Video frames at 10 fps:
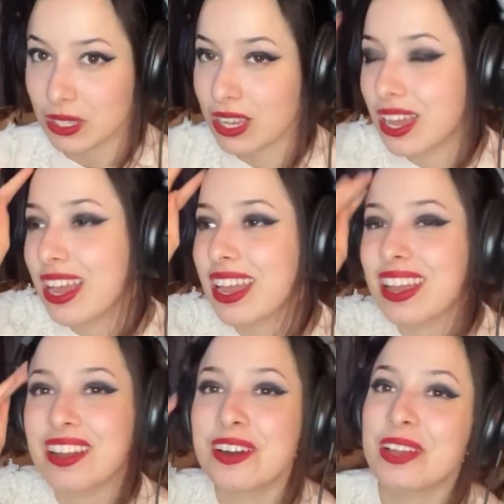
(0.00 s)

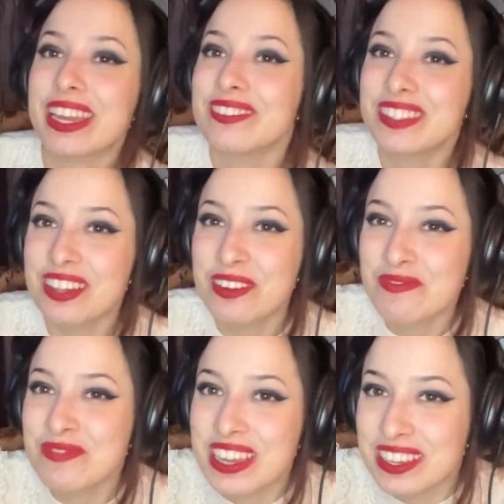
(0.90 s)
Okay, so
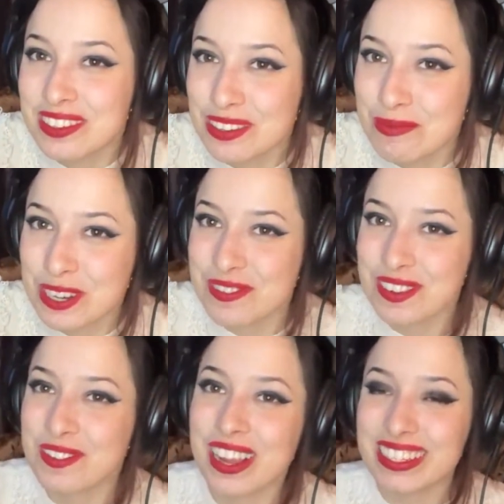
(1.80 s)
thank you so much
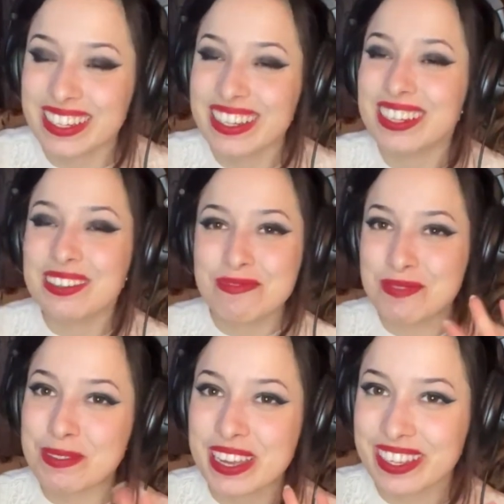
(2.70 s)
for watching.
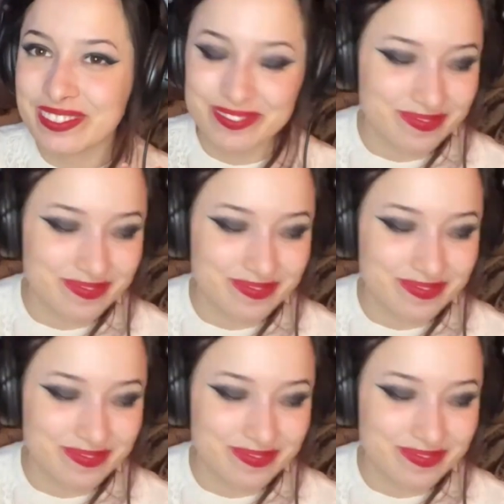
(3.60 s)
Bye bye.